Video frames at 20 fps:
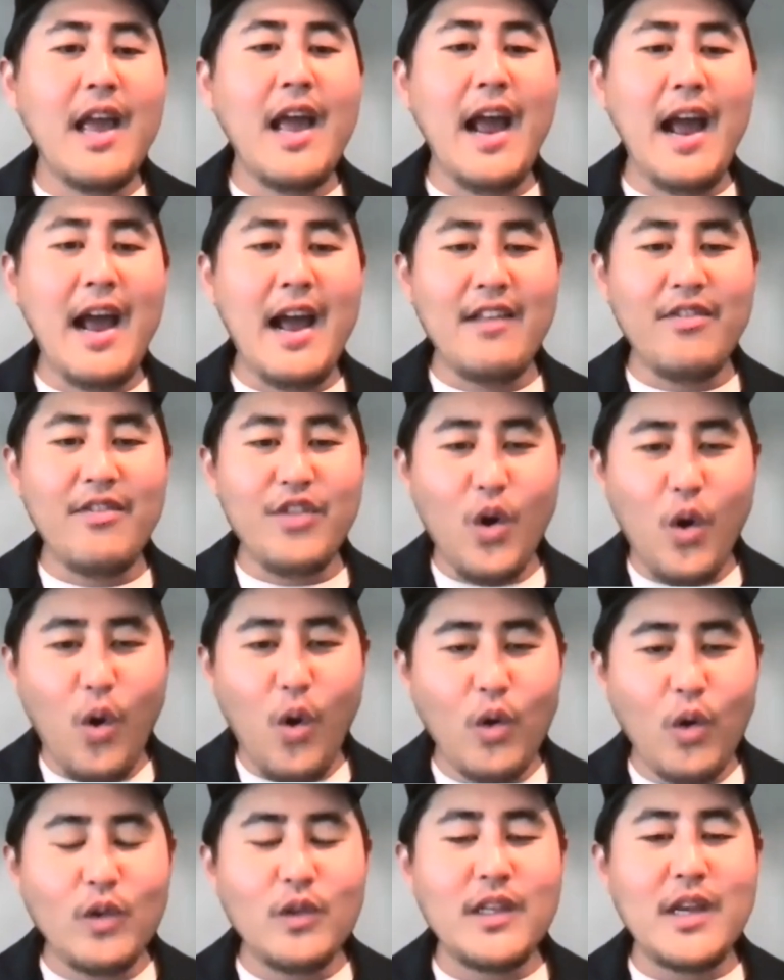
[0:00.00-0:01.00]
And the
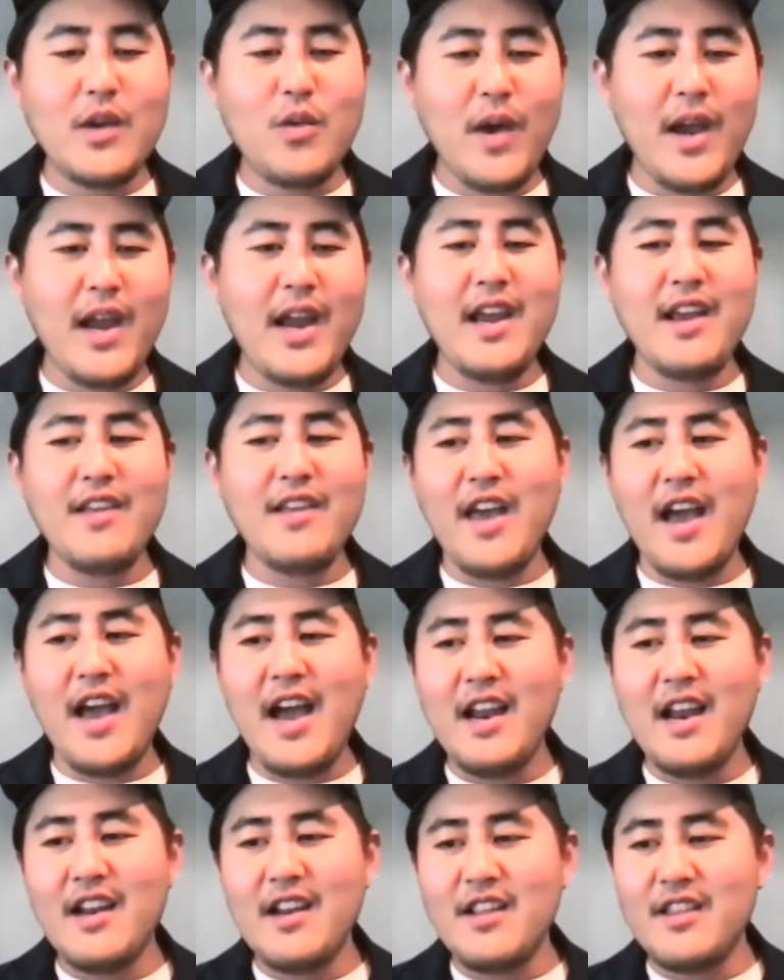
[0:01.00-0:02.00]
only way
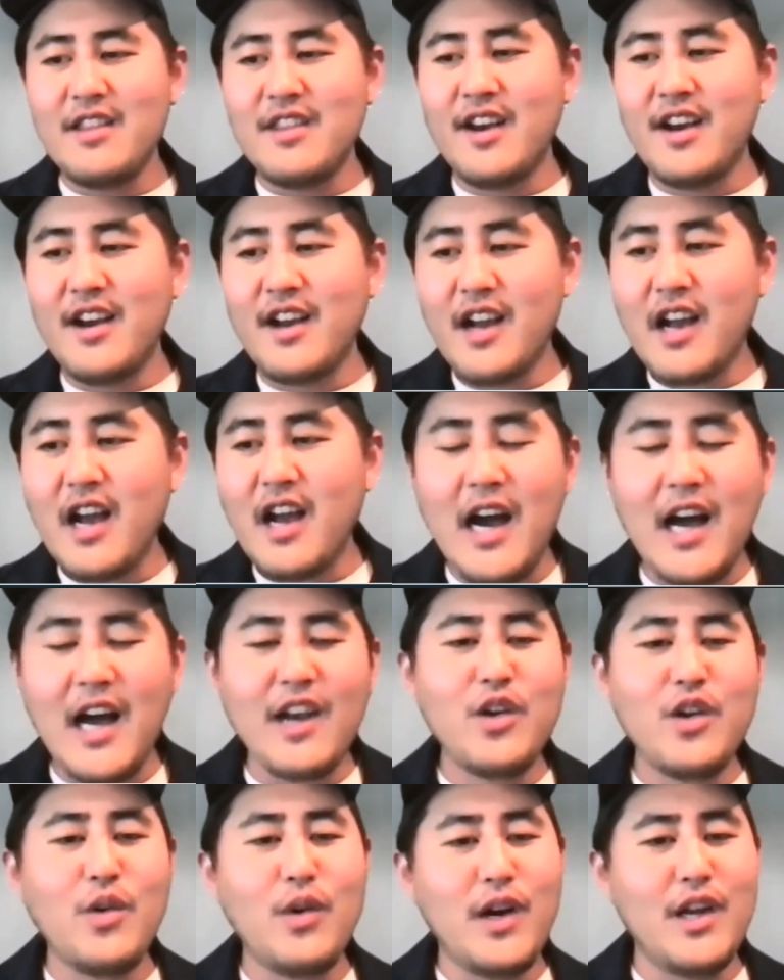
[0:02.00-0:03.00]
that the
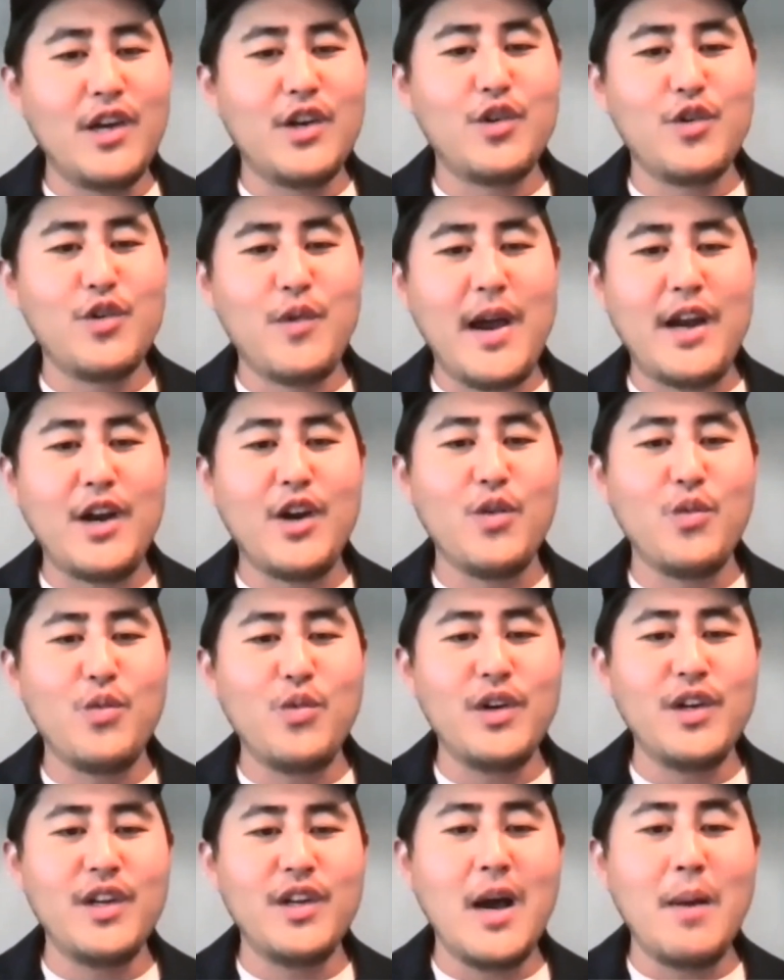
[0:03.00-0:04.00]
condo underwriter
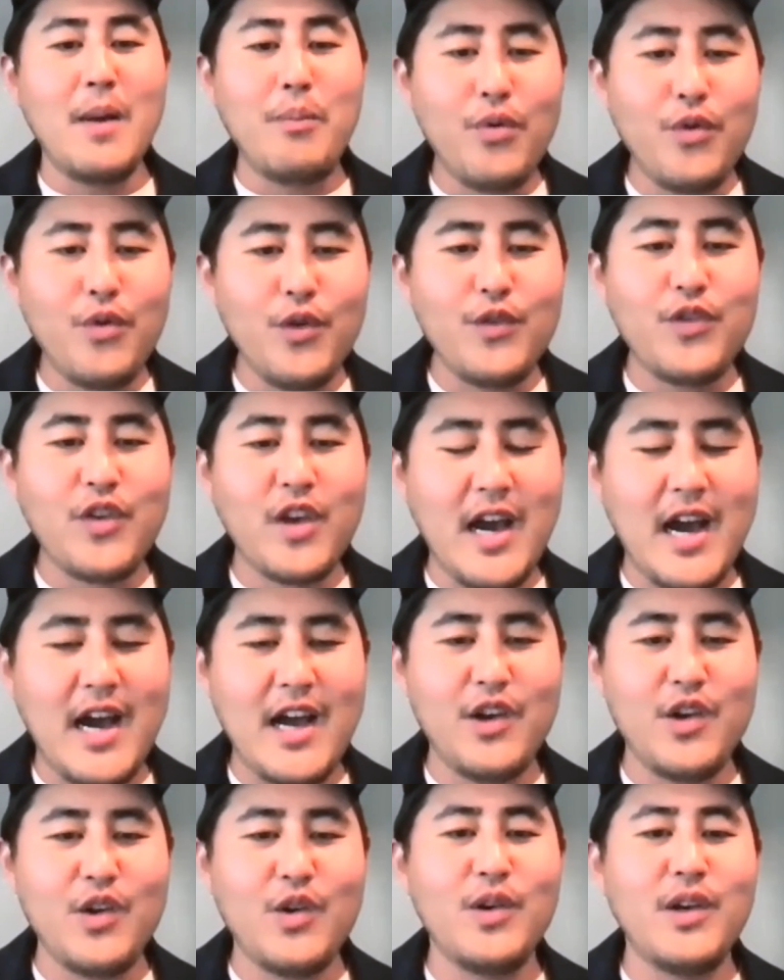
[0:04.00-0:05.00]
would approve the
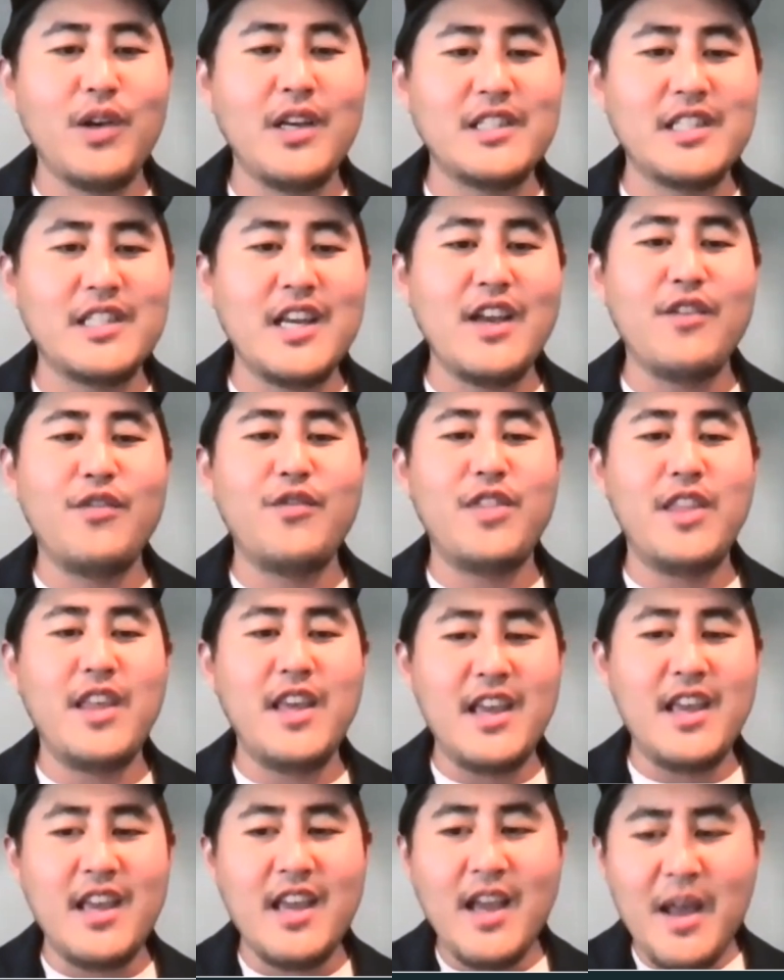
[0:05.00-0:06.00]
condo is if
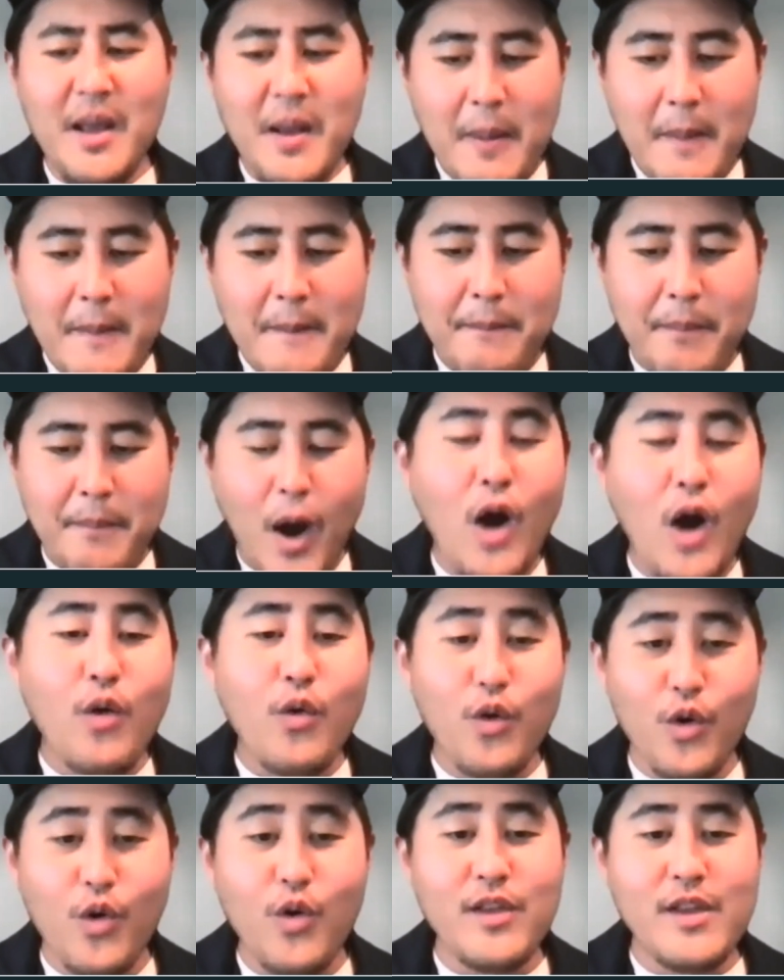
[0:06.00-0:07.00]
the
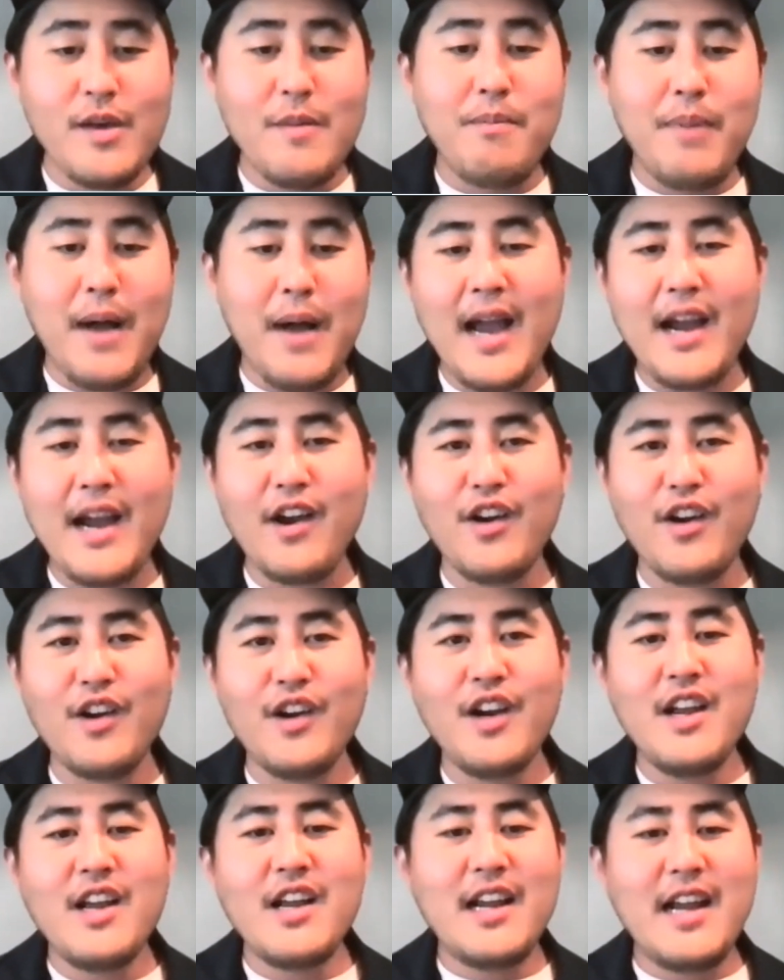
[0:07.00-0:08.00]
borrower, the
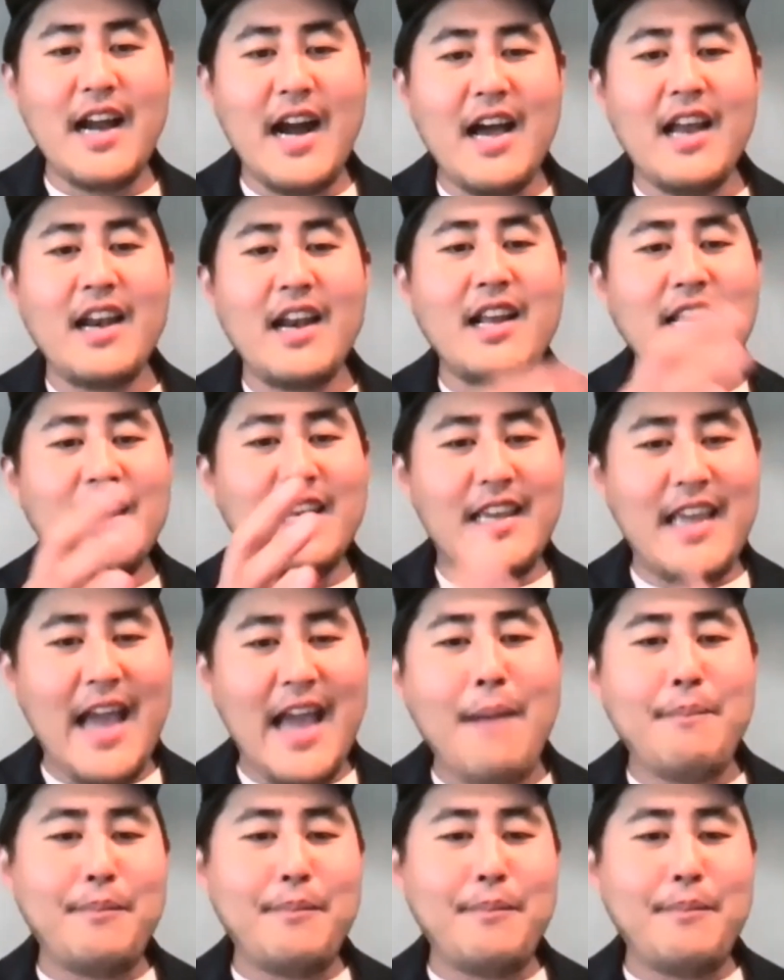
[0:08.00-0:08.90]
buyer, got gap